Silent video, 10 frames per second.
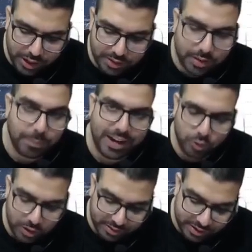and supply to
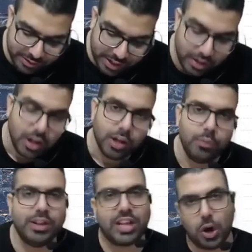SEZ
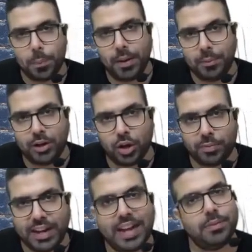without payment of tax,